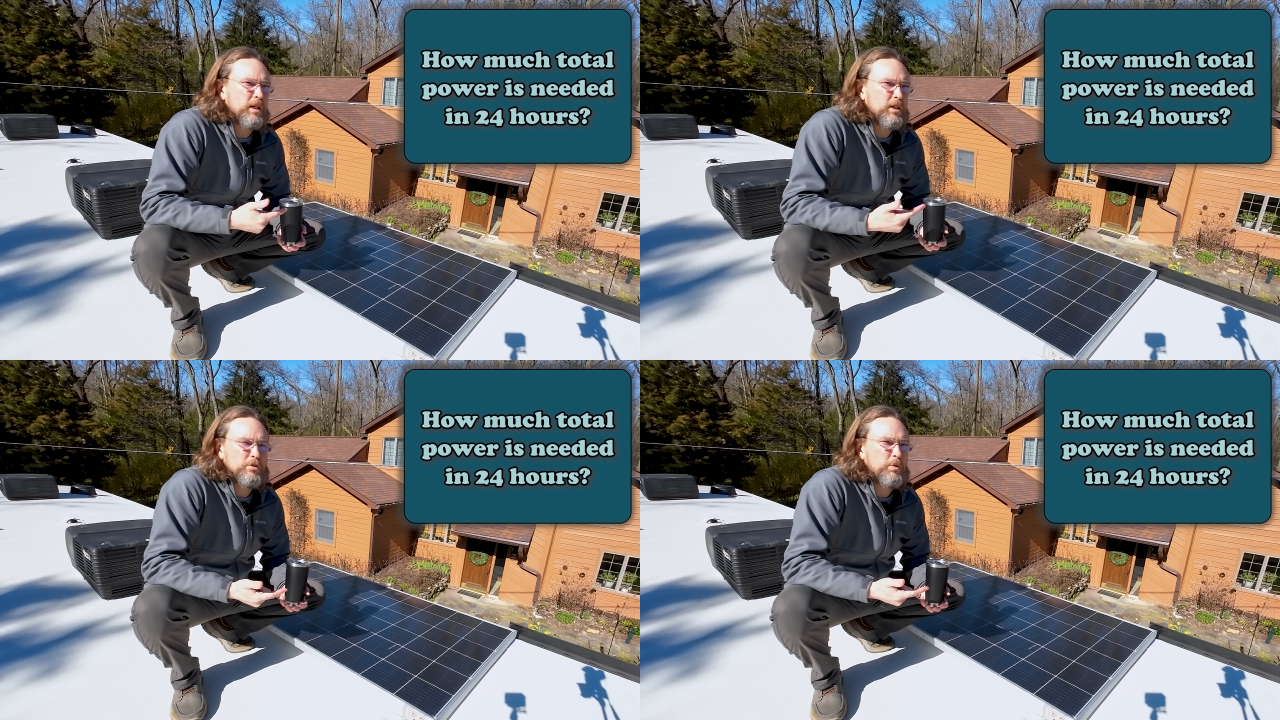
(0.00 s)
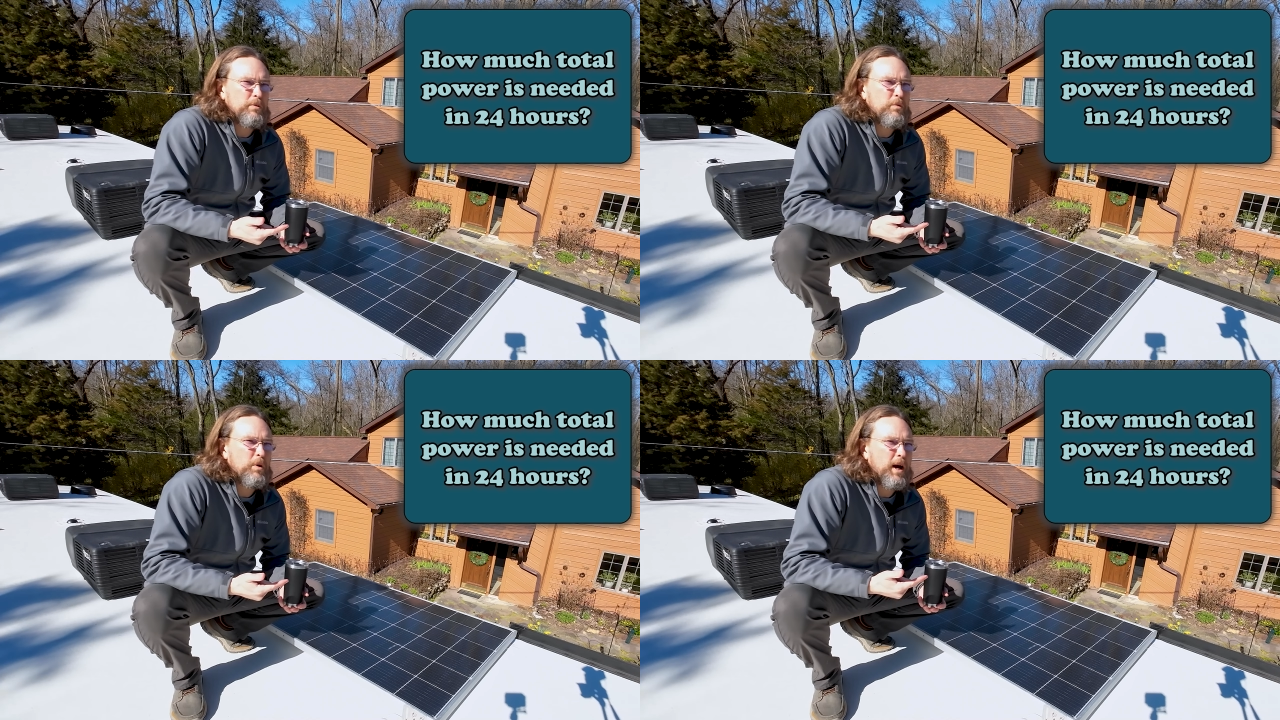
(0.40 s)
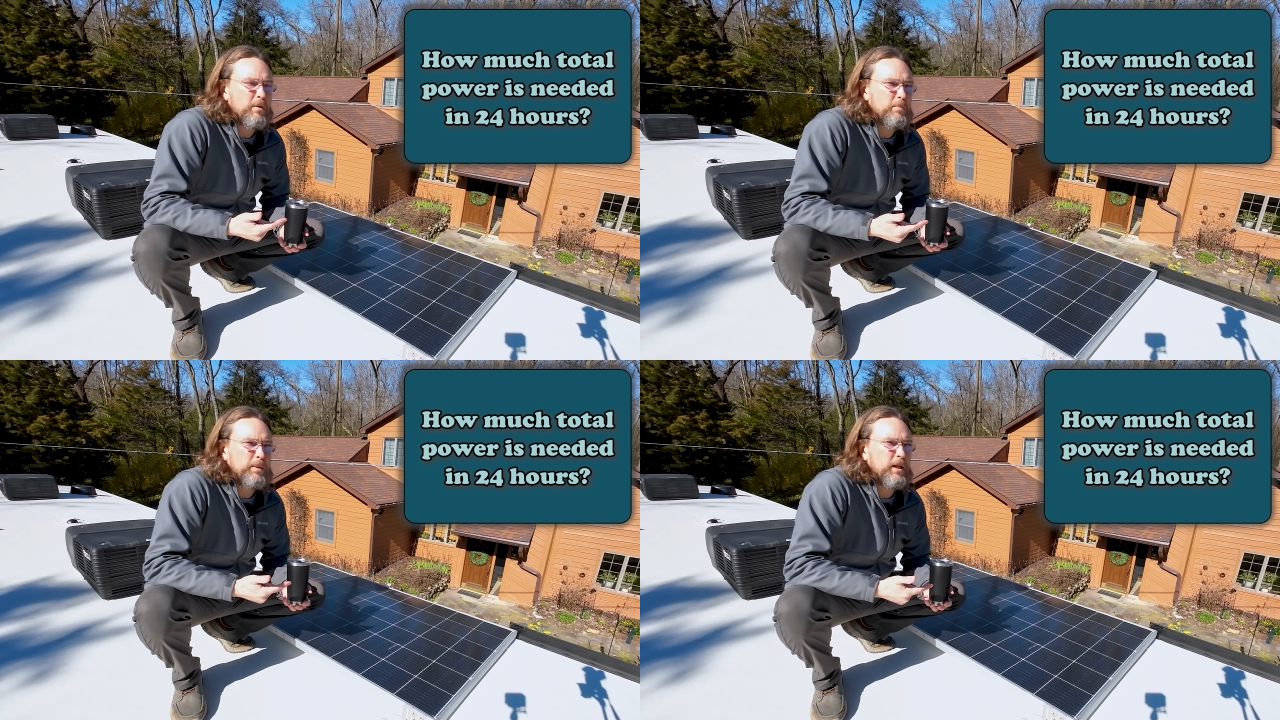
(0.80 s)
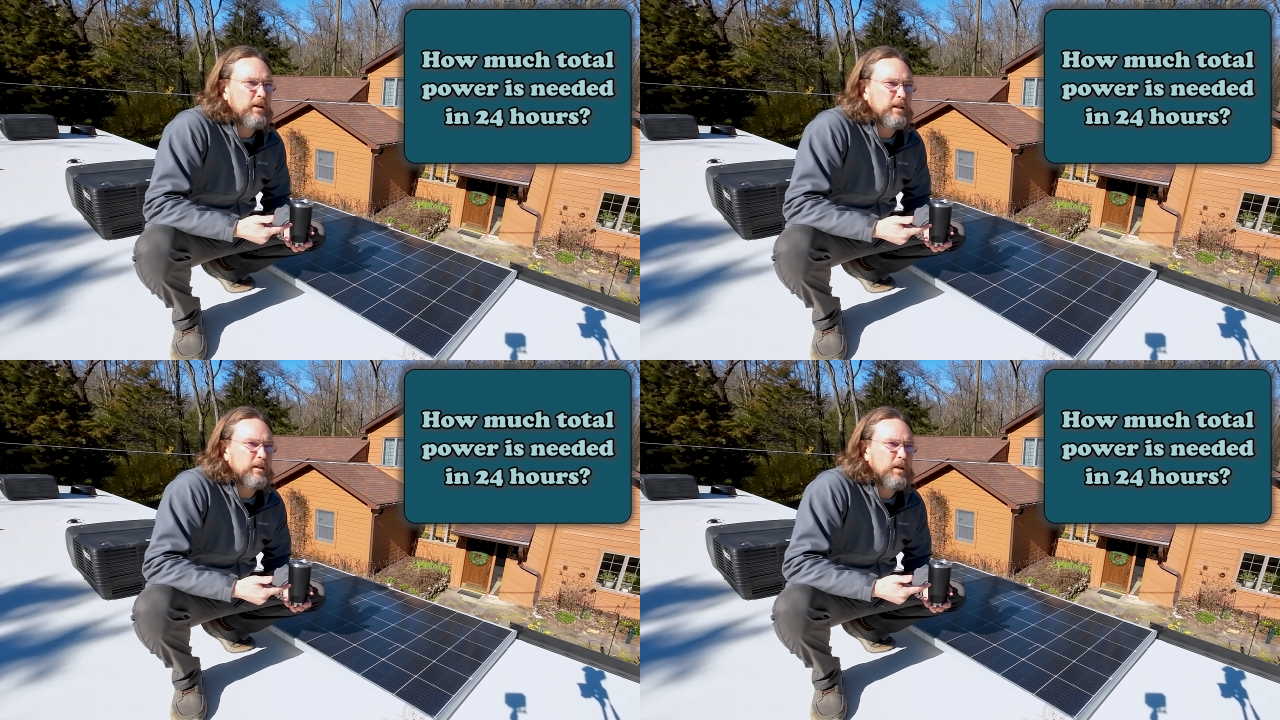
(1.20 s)
in a 24-hour
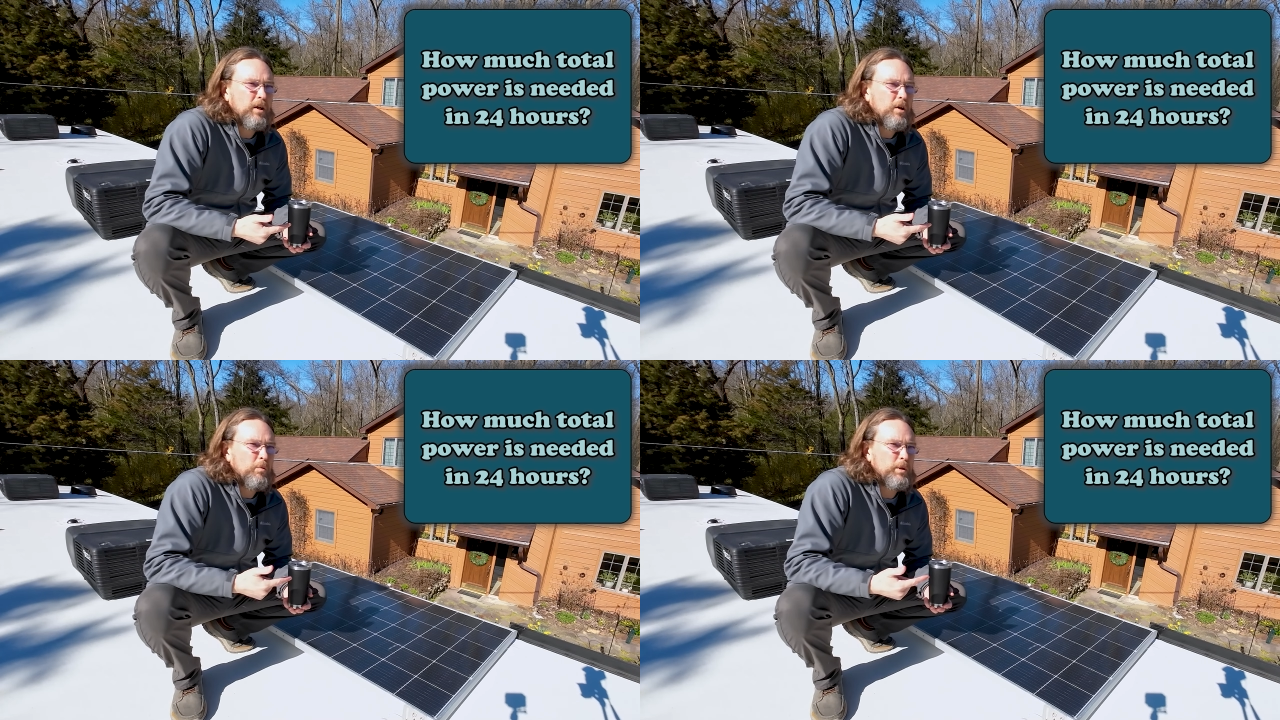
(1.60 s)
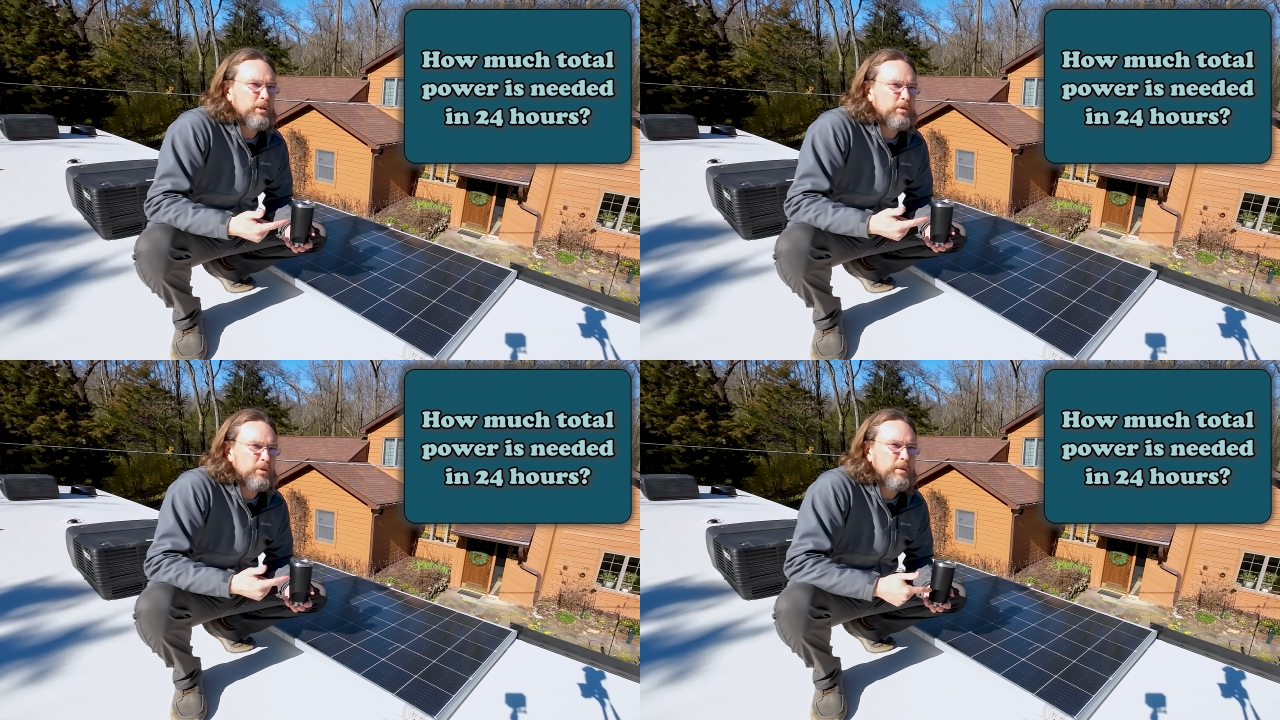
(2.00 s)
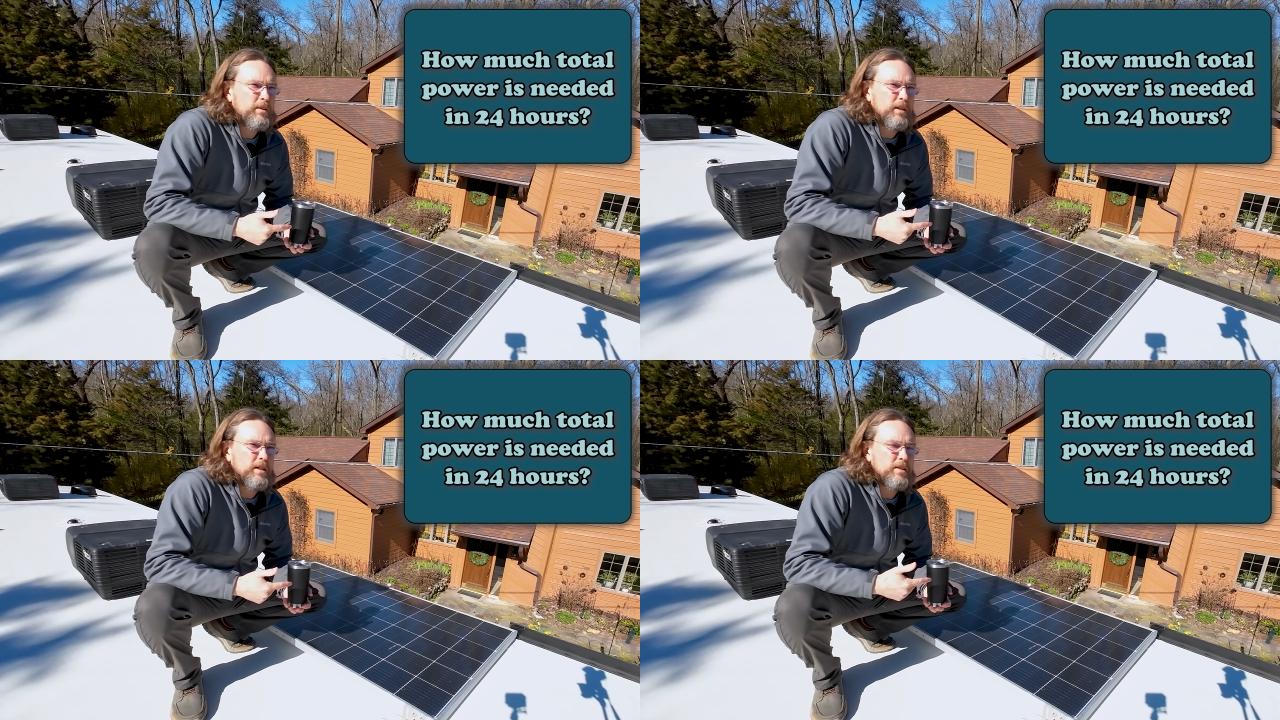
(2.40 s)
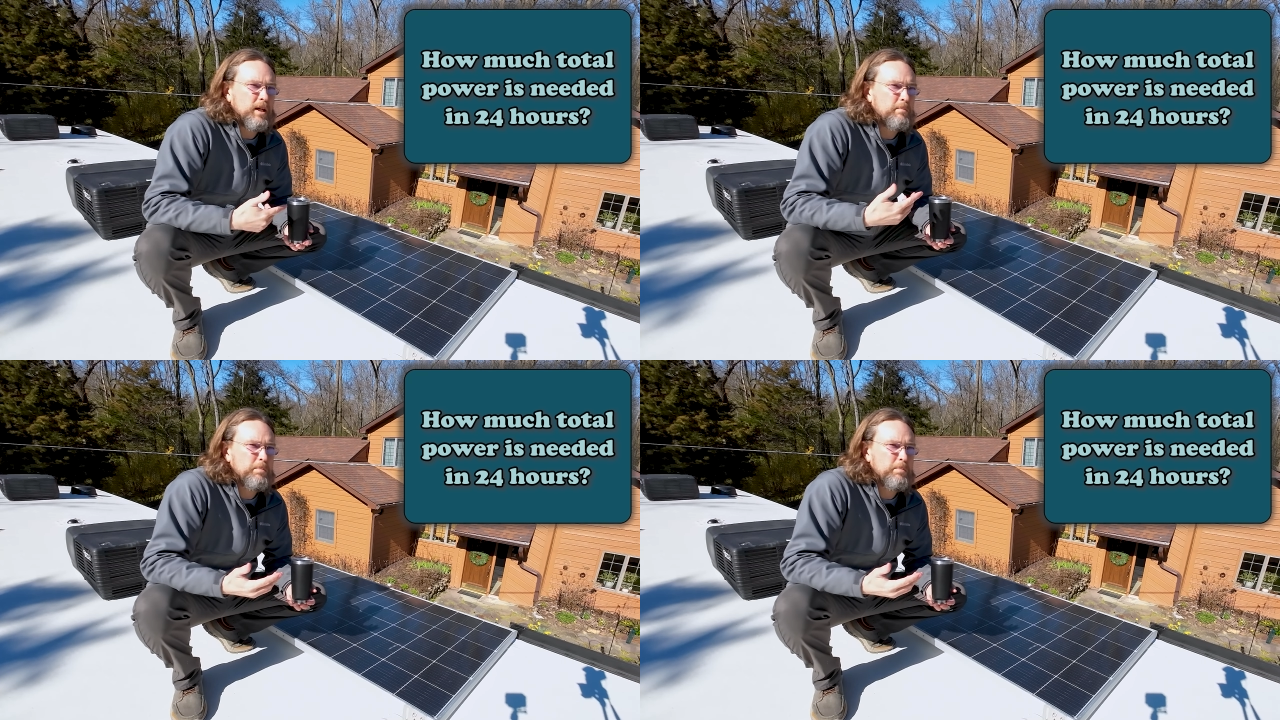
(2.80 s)
period when you're doing things like